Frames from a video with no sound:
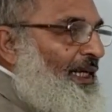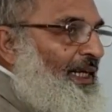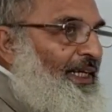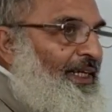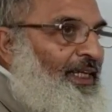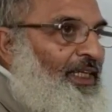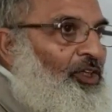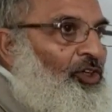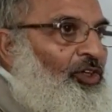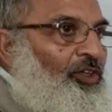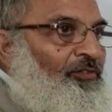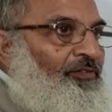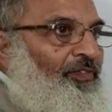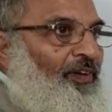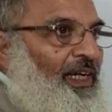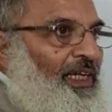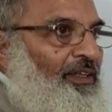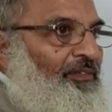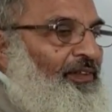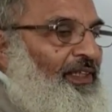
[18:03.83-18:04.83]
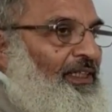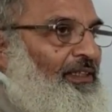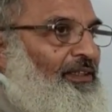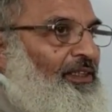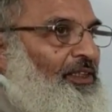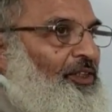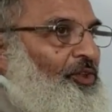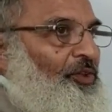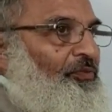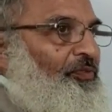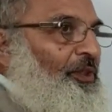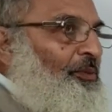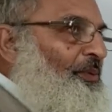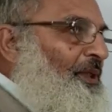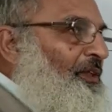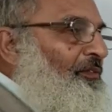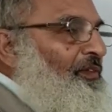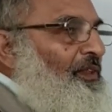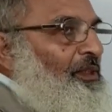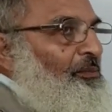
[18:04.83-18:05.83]
ending on 5 and 0 will
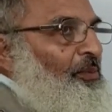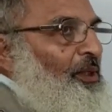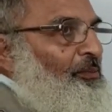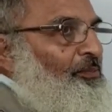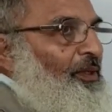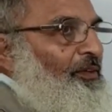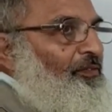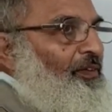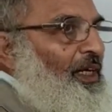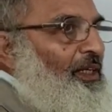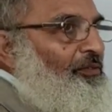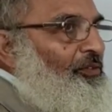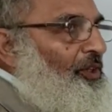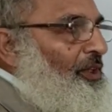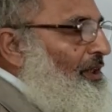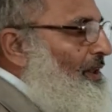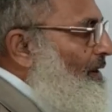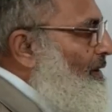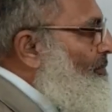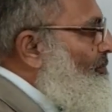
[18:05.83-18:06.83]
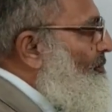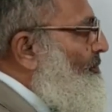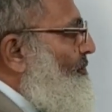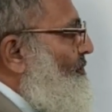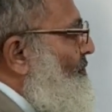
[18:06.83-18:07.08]
be divisible by 5 only.